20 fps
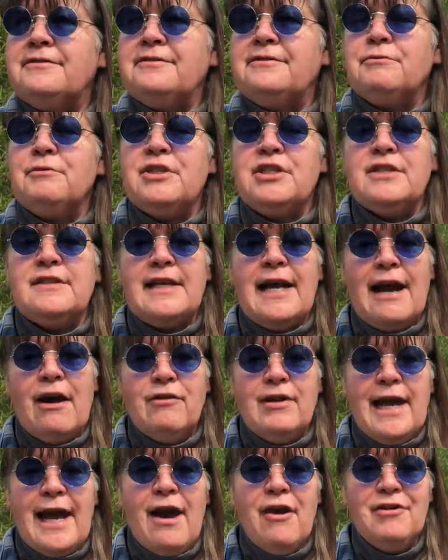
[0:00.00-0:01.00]
which is
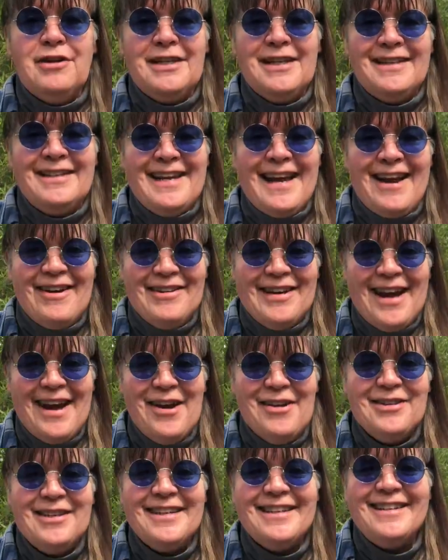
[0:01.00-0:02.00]
out, out, in, out,
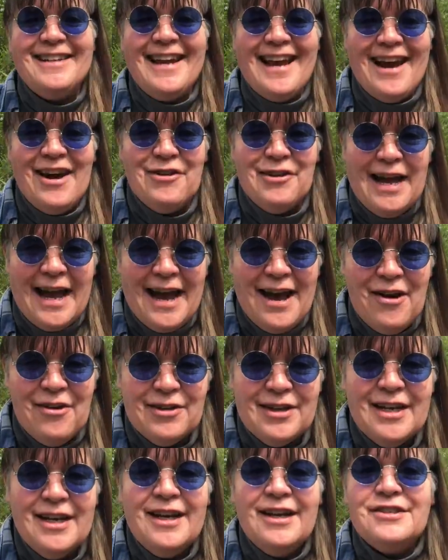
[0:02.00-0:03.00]
out, in, out, out.